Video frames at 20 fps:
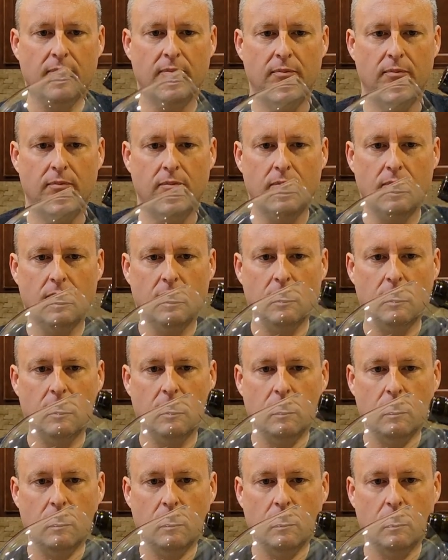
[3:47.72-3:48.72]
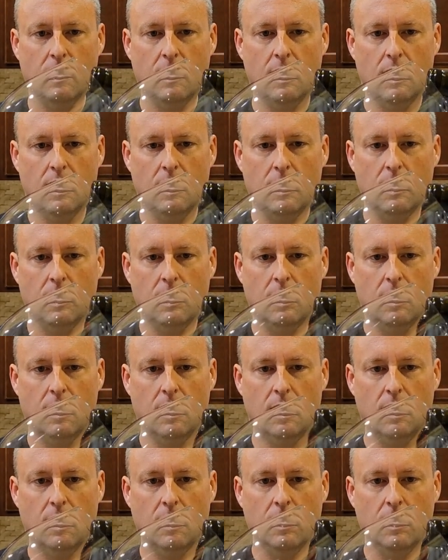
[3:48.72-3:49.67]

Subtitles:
Nothing is said.